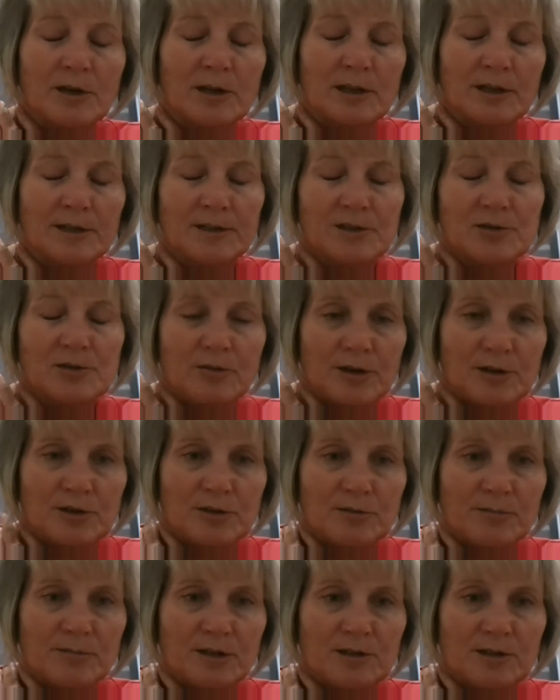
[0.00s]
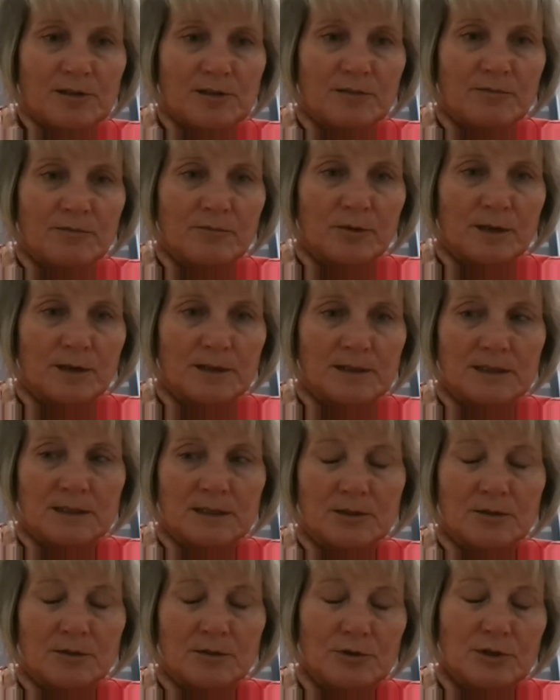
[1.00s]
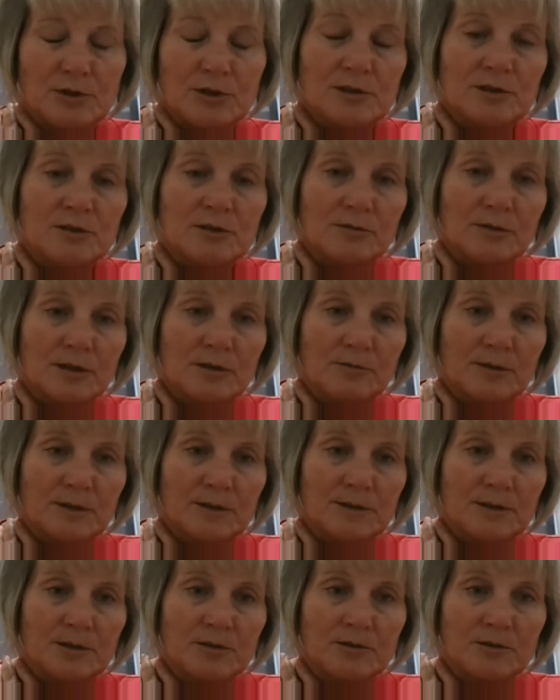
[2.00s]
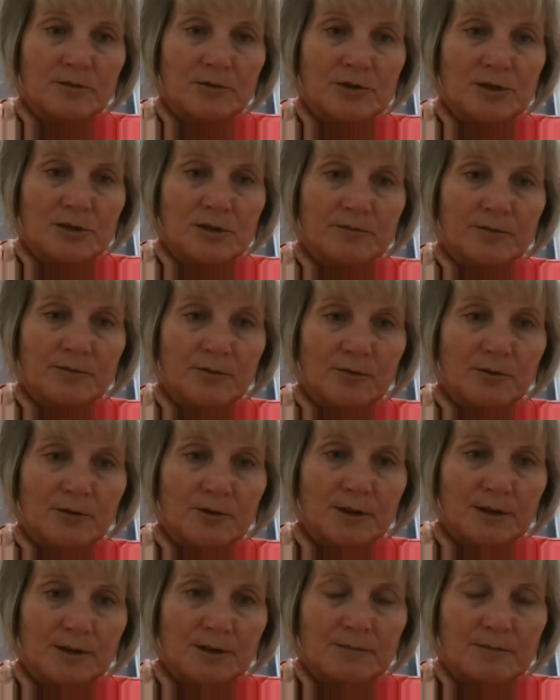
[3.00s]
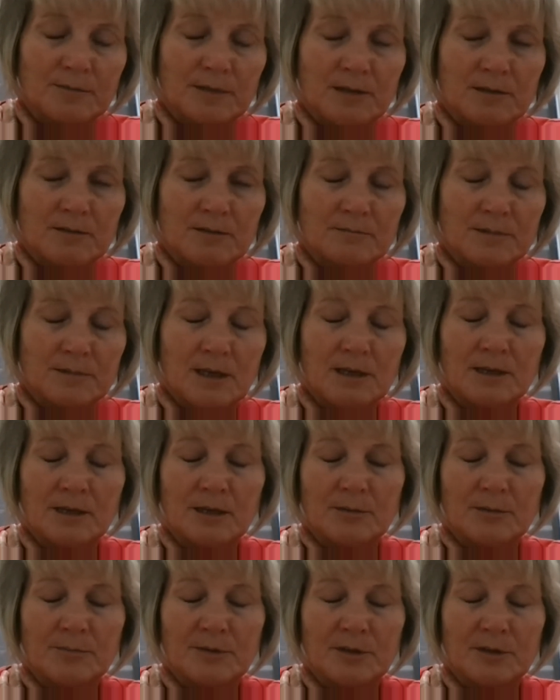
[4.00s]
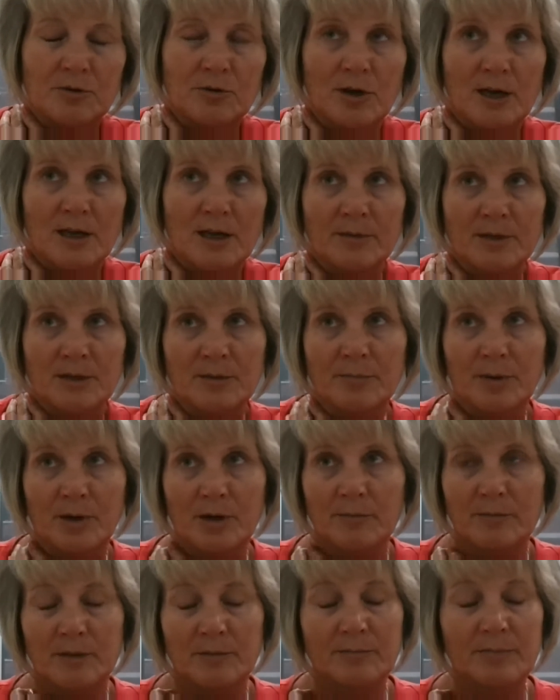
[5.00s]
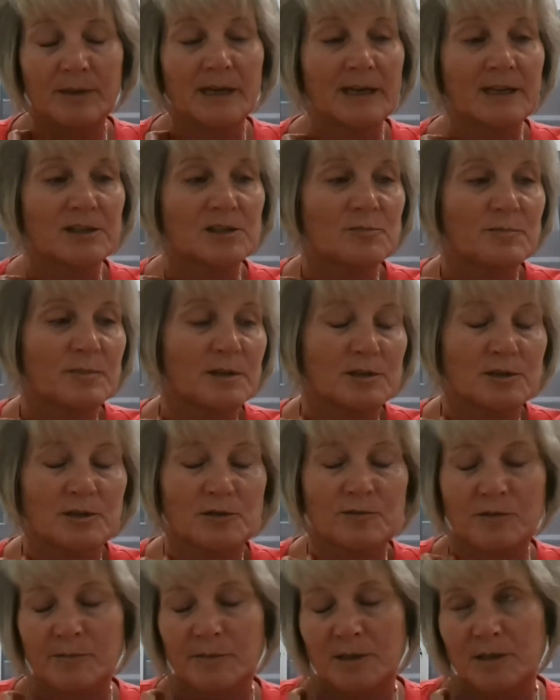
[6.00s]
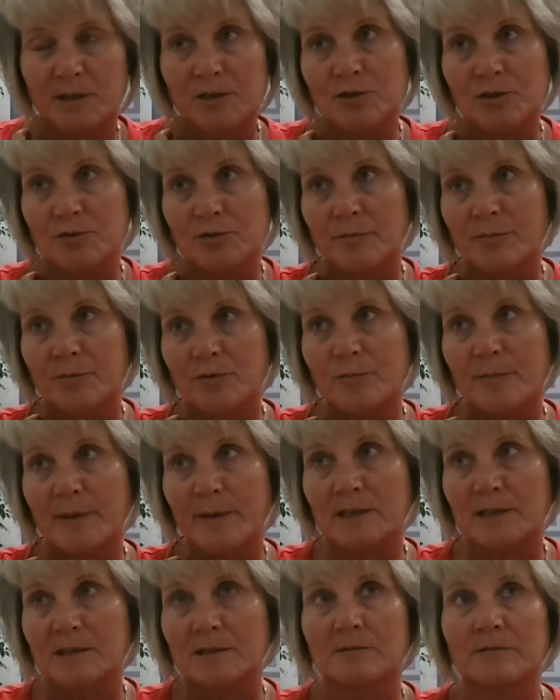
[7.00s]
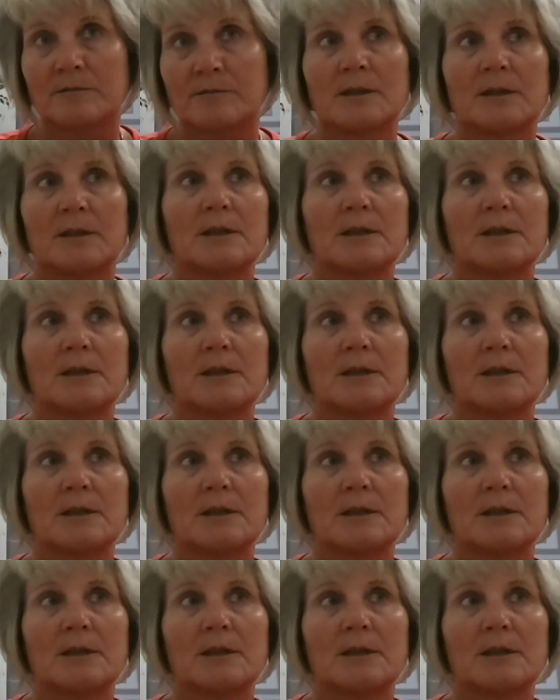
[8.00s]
well on this question because of what, she's doing with the University of Florida and heading up the agronomy department, but I can speak just from an industry perspective.